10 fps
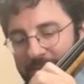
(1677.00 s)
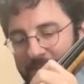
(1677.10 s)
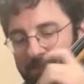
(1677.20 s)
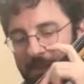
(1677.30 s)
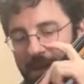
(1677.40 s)

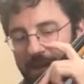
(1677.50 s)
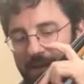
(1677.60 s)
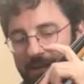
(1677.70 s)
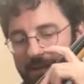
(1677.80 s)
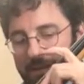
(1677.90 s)
back
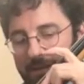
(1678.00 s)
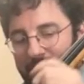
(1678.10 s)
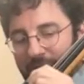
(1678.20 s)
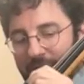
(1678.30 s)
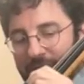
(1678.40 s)
and
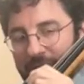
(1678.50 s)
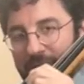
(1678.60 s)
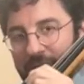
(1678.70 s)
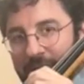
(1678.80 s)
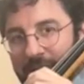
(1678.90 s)
return,
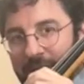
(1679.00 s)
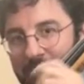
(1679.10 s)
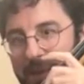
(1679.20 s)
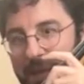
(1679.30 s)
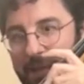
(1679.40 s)

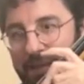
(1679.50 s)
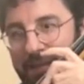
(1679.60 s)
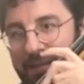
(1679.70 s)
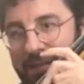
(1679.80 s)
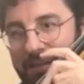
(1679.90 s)
back
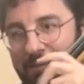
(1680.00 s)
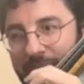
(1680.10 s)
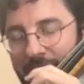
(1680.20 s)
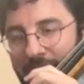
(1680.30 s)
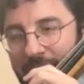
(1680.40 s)
and
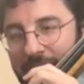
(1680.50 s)
return.